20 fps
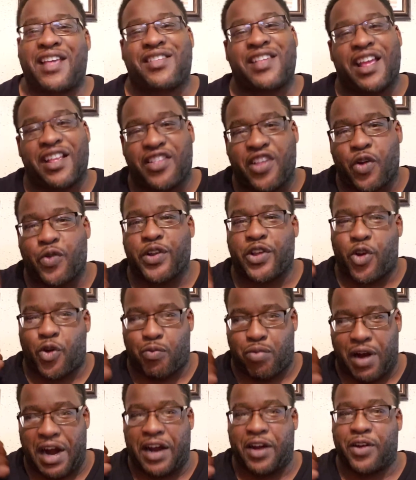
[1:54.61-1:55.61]
Antonio
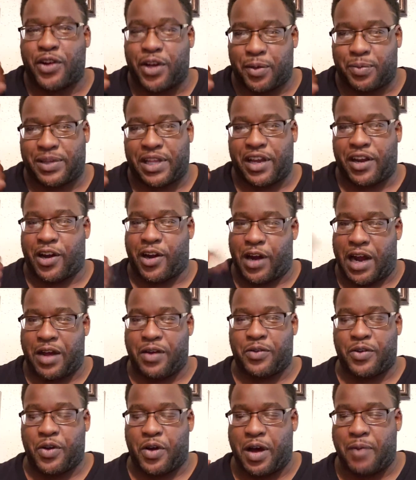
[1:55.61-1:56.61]
Brown up there. I
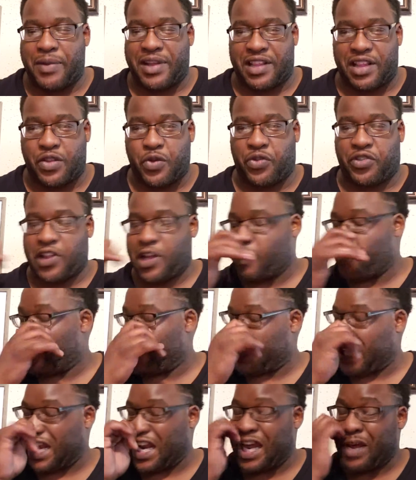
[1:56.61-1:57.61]
don't know. I'm going to do something
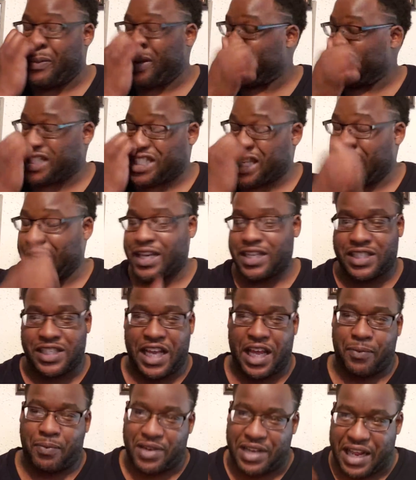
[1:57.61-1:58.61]
with that. I'm going to change
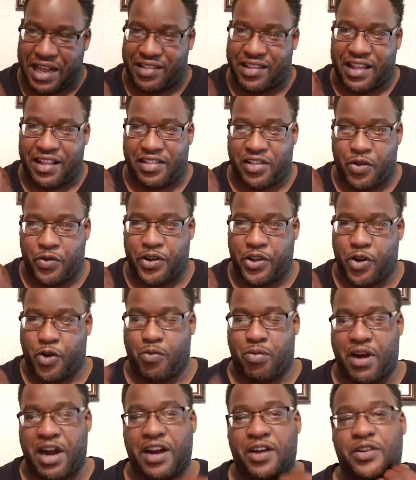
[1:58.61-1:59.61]
that. But that's Antonio
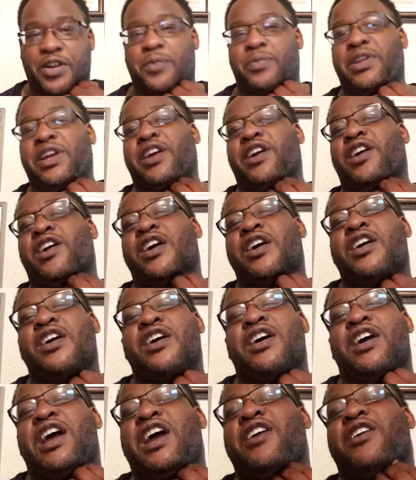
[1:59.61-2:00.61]
Brown up there.
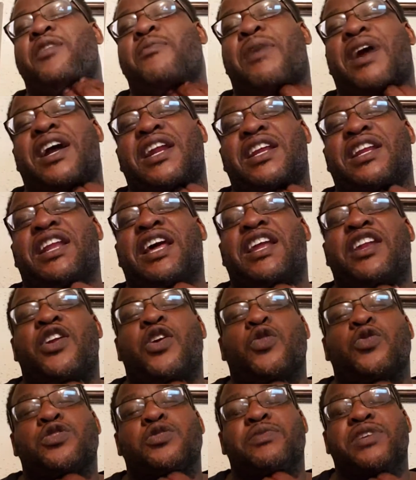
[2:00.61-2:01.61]
Everybody that
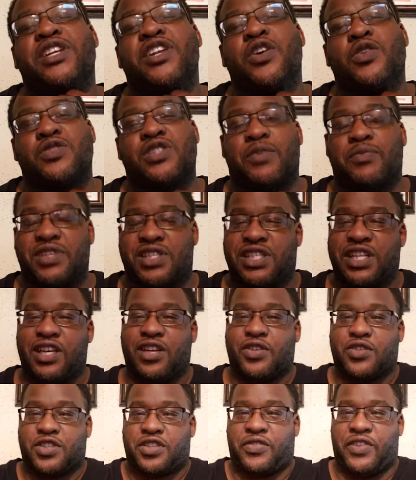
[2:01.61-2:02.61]
knows me knows I'm a
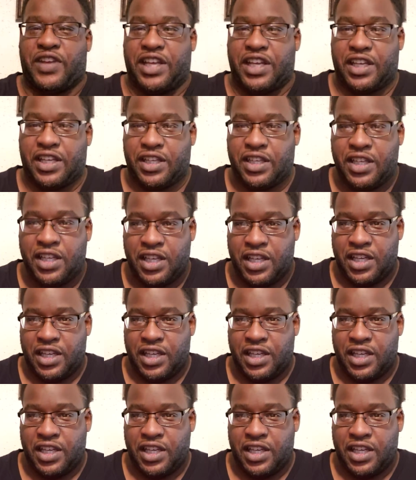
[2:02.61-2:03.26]
Steelers fan.